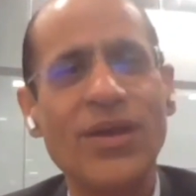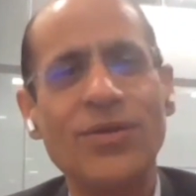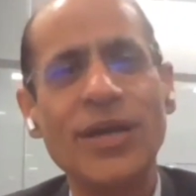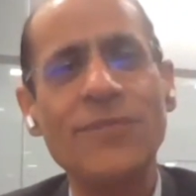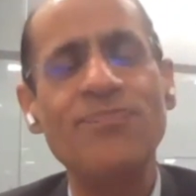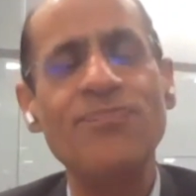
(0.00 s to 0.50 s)

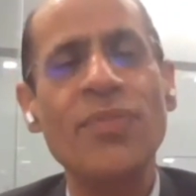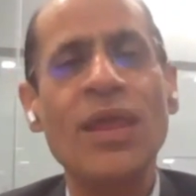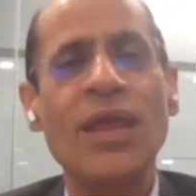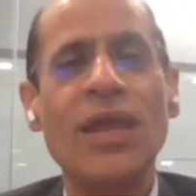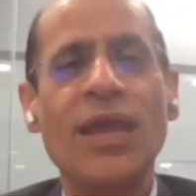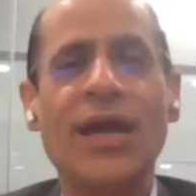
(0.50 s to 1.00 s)
Okay.
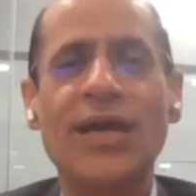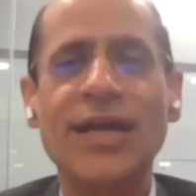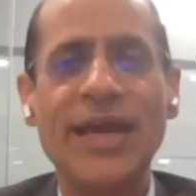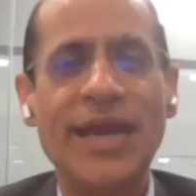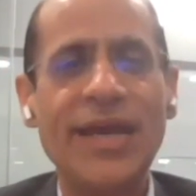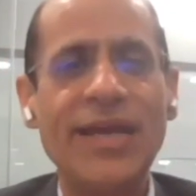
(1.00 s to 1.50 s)

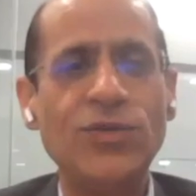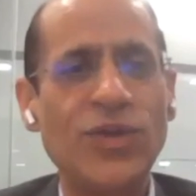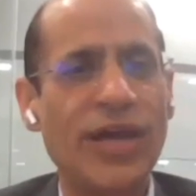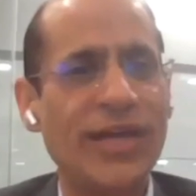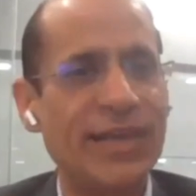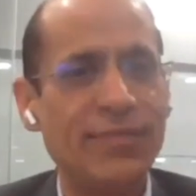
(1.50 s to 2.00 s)
A,
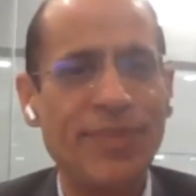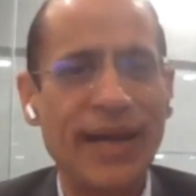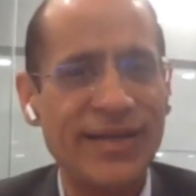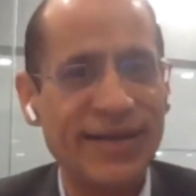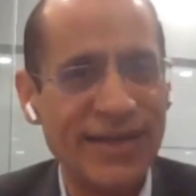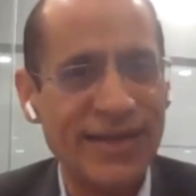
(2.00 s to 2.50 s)
to get them
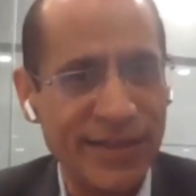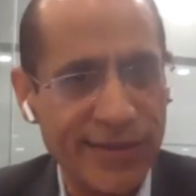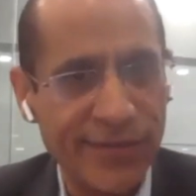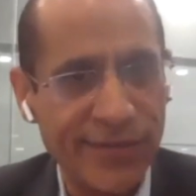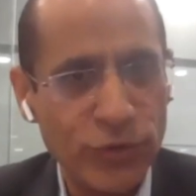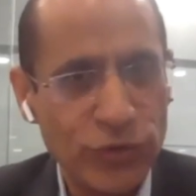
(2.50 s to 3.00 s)
better at
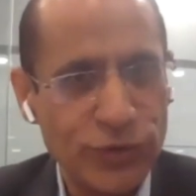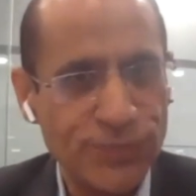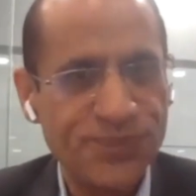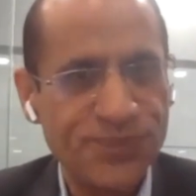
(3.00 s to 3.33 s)
interviews.